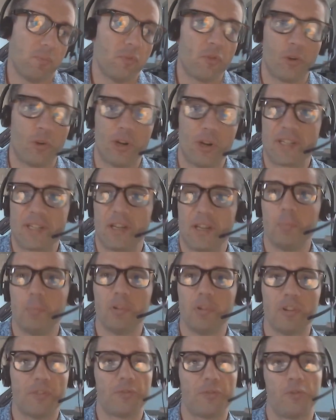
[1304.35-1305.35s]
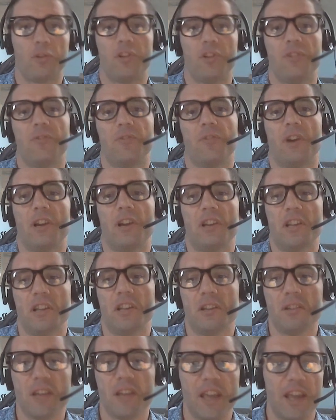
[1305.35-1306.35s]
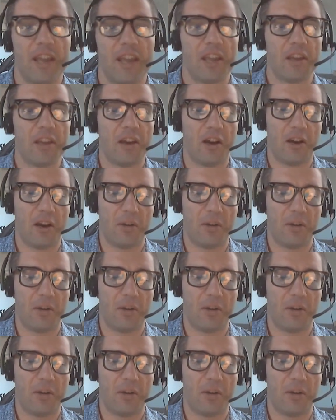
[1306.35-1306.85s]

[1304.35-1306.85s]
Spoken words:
For example, if you're defining a